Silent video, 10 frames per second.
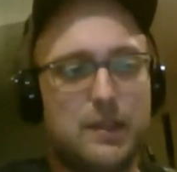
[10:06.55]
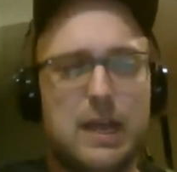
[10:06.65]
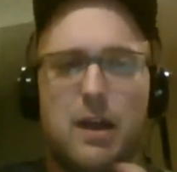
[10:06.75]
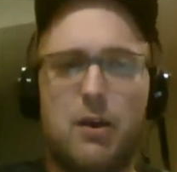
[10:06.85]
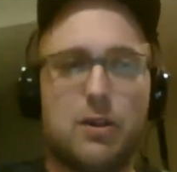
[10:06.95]

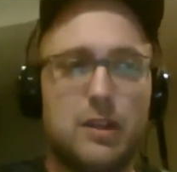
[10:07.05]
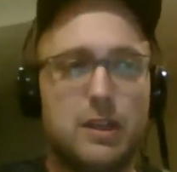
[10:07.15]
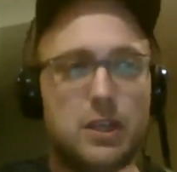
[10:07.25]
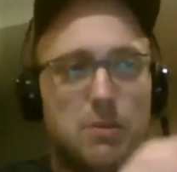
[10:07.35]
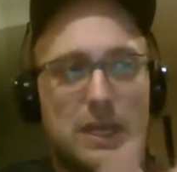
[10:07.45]
Now,
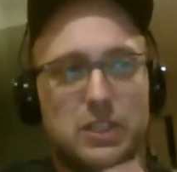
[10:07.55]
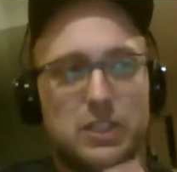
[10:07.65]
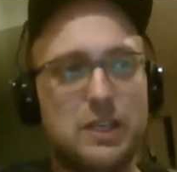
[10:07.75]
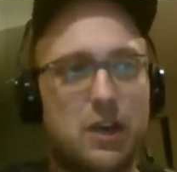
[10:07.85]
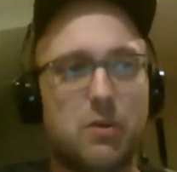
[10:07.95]
you
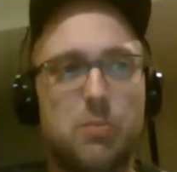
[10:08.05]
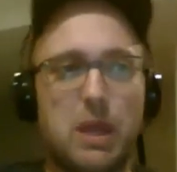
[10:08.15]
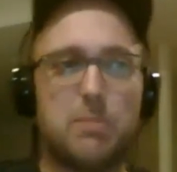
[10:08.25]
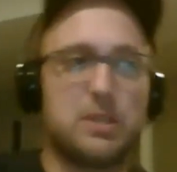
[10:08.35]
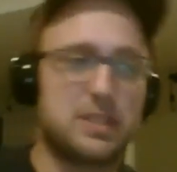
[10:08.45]
mentioned how
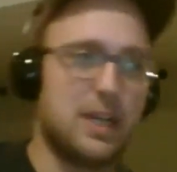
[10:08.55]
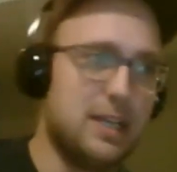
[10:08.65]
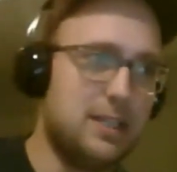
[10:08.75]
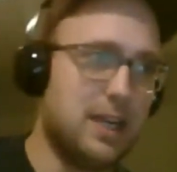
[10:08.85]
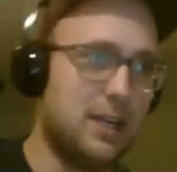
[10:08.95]
paintball is kind
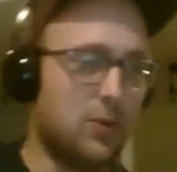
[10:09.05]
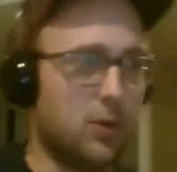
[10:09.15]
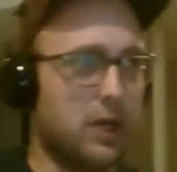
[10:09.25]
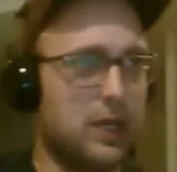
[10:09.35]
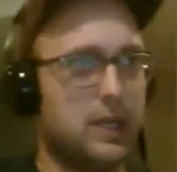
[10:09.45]
of dead in
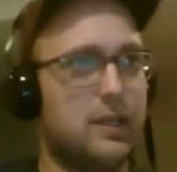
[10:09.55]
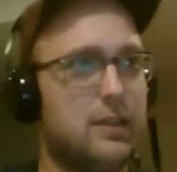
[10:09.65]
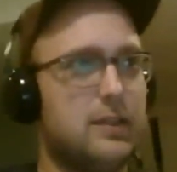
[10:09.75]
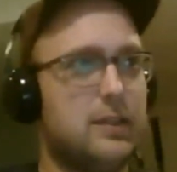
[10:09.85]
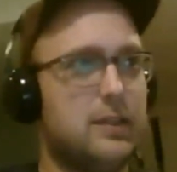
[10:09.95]
Oregon,
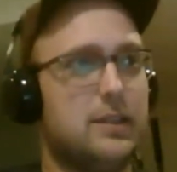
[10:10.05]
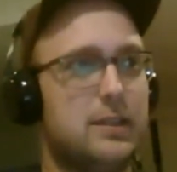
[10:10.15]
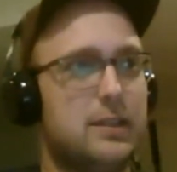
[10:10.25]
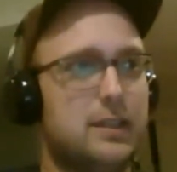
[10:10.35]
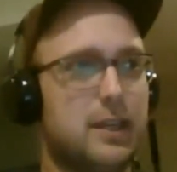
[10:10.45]

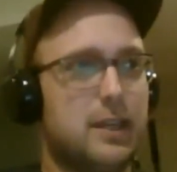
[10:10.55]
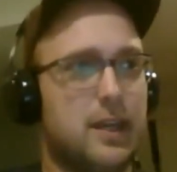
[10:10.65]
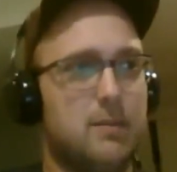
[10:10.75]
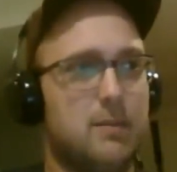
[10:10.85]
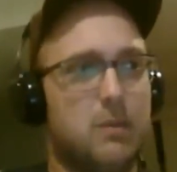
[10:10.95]

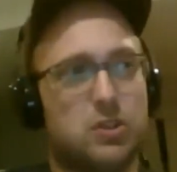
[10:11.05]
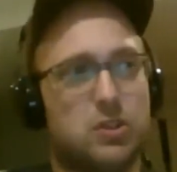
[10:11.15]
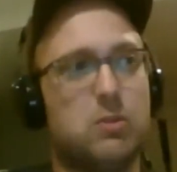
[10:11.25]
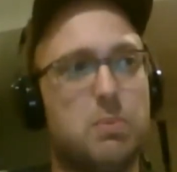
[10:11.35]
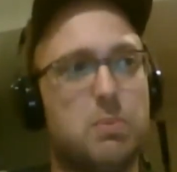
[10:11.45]

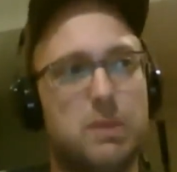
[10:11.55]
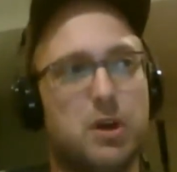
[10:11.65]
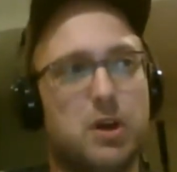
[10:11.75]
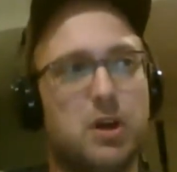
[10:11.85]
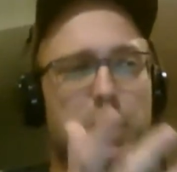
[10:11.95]
or tournament
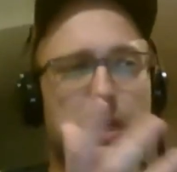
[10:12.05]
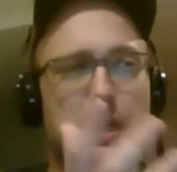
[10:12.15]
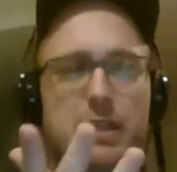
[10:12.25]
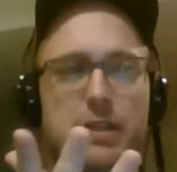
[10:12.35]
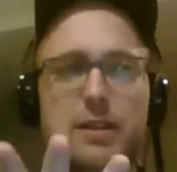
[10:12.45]
paintball,
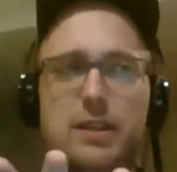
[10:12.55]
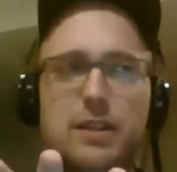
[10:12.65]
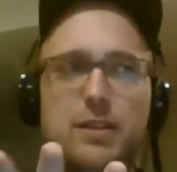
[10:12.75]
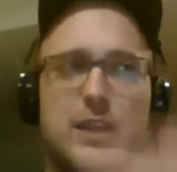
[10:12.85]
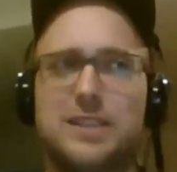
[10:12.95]
but
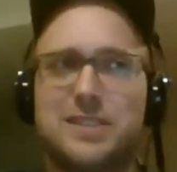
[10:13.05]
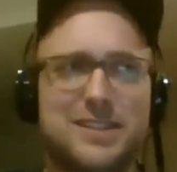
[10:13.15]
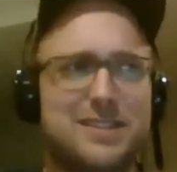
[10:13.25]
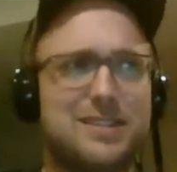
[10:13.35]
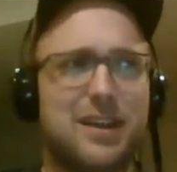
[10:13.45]

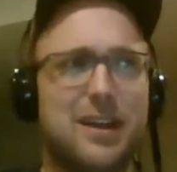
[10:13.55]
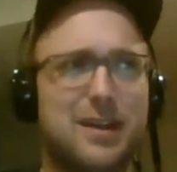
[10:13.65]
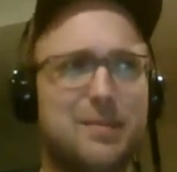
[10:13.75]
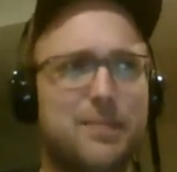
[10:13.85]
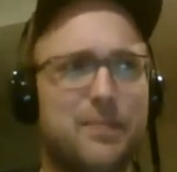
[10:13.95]
isn't
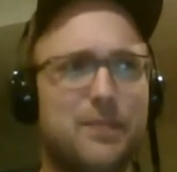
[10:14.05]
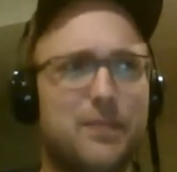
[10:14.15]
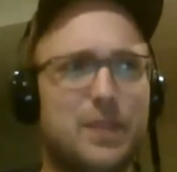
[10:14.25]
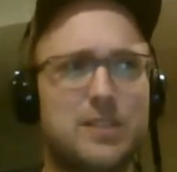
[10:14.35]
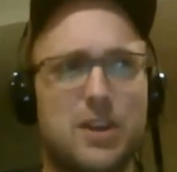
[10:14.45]

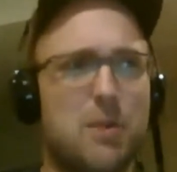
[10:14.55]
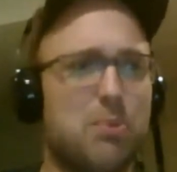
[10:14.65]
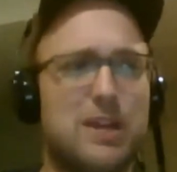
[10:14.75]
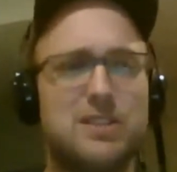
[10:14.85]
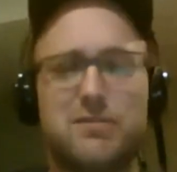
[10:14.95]

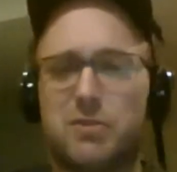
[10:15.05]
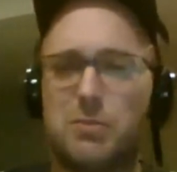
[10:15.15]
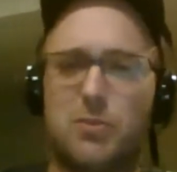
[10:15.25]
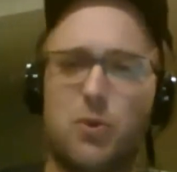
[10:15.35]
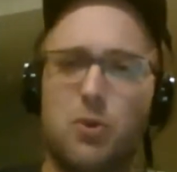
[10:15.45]
Uprising
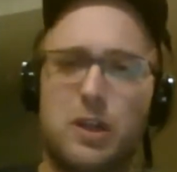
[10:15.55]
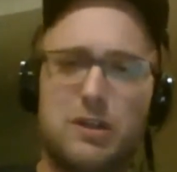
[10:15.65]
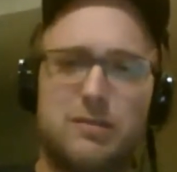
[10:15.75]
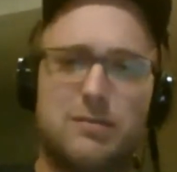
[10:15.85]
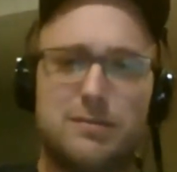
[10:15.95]
from
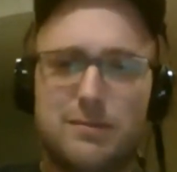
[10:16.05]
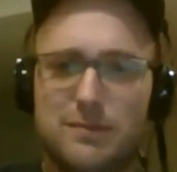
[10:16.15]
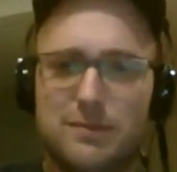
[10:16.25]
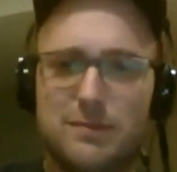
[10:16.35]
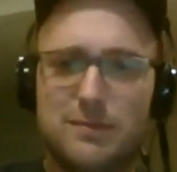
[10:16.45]
Oregon,
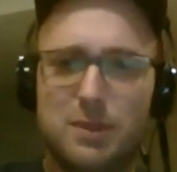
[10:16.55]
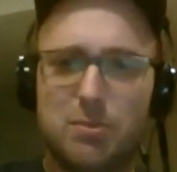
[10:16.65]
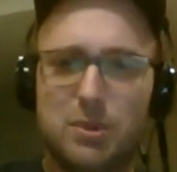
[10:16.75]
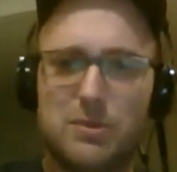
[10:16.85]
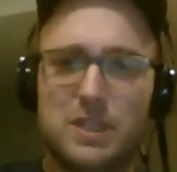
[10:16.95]
the
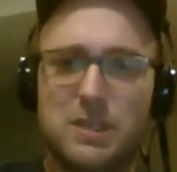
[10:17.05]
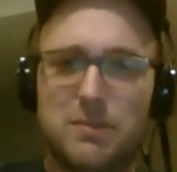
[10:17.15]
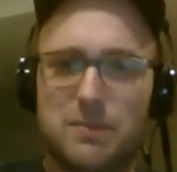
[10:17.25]
pro team?